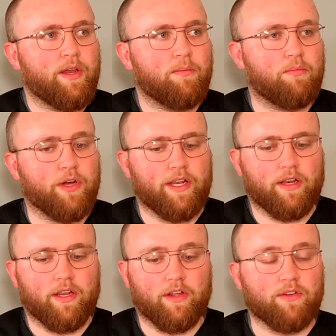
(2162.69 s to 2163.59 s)
But
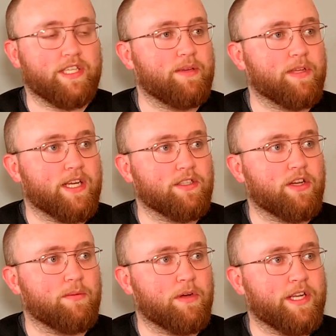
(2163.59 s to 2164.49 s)
another team that has a
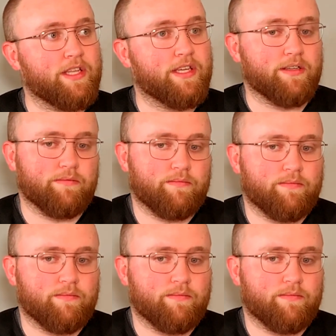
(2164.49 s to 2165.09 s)
lot of money, that